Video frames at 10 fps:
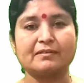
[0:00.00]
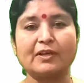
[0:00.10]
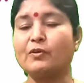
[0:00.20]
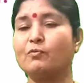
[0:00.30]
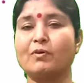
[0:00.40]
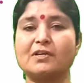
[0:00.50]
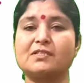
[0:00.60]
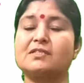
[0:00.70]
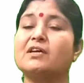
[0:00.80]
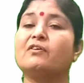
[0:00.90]
He
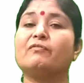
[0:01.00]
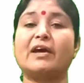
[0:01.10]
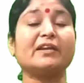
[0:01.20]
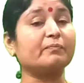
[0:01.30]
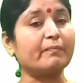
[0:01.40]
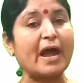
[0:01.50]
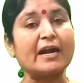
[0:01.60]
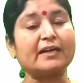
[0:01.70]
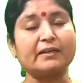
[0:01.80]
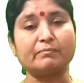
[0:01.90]
was very
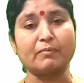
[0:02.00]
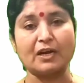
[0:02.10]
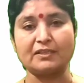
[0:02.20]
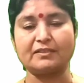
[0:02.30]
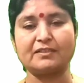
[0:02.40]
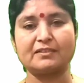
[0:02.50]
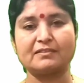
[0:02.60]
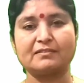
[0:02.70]
badly burnt.